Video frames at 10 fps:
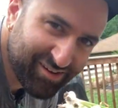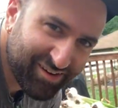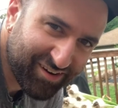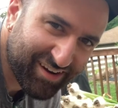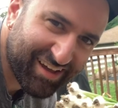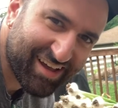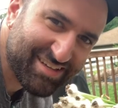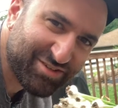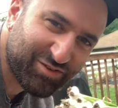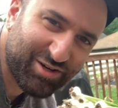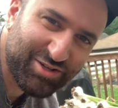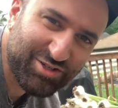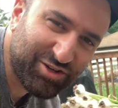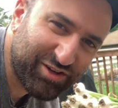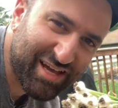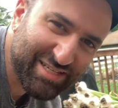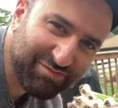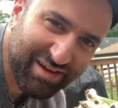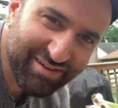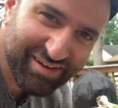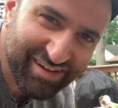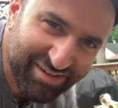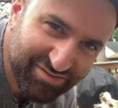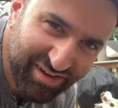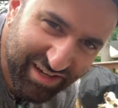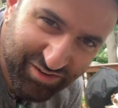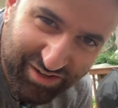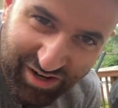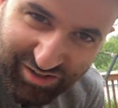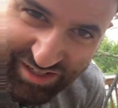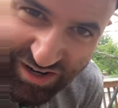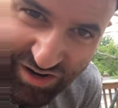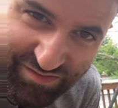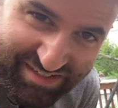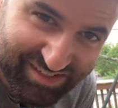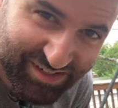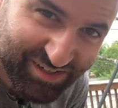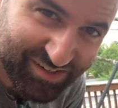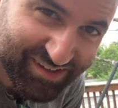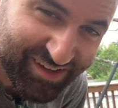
Alright guys, I wanted to show you guys my final garlic harvest here.